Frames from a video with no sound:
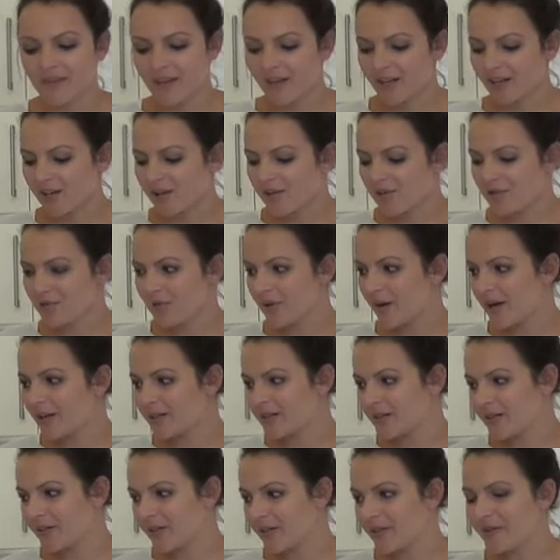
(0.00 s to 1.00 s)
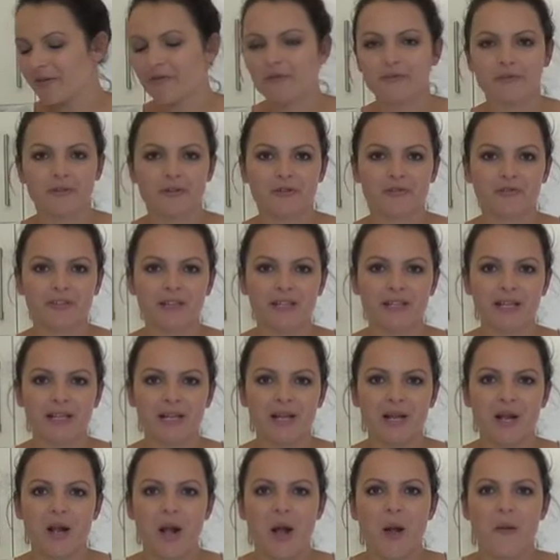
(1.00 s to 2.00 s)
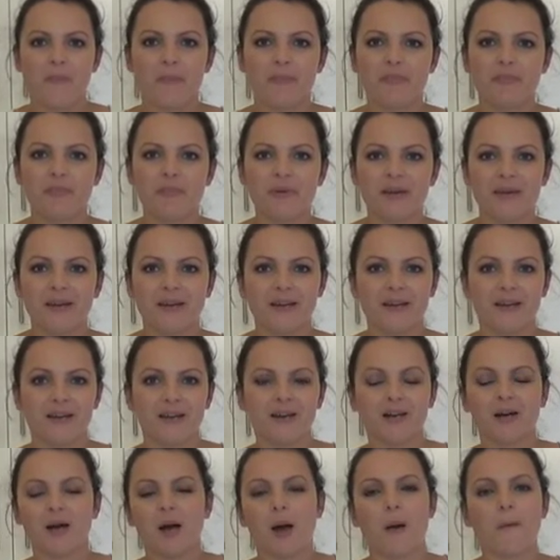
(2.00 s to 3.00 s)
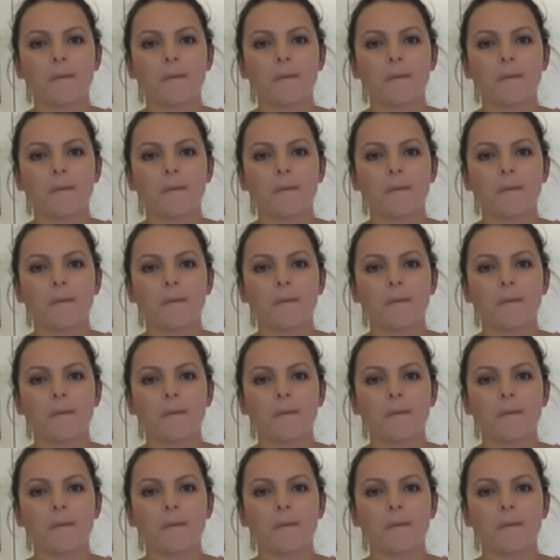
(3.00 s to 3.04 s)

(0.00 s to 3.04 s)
and I thought I'd go for a really big